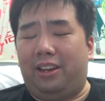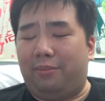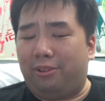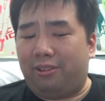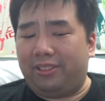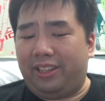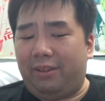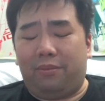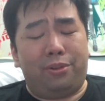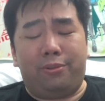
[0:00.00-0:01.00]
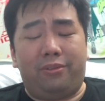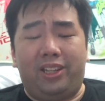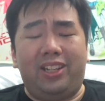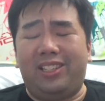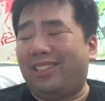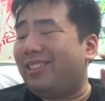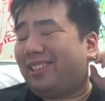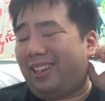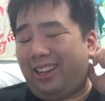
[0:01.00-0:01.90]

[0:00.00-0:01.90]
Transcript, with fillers: Animal Crossing game, no, it isn't.